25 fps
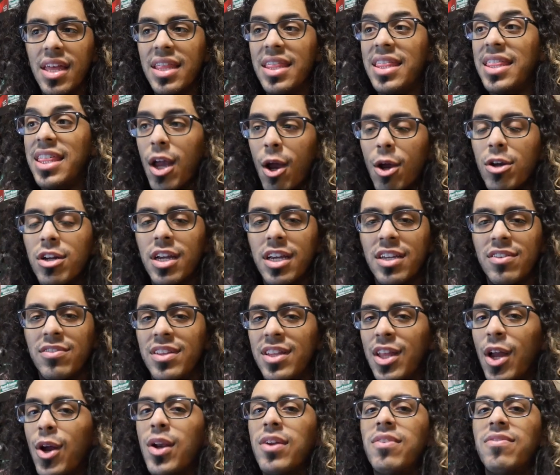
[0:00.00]
They're,
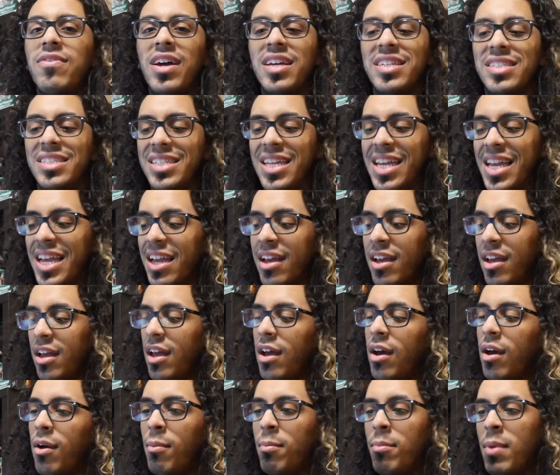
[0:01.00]
they're investing
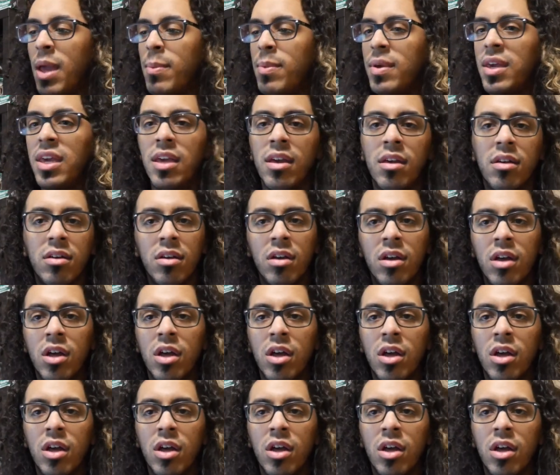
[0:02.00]
maybe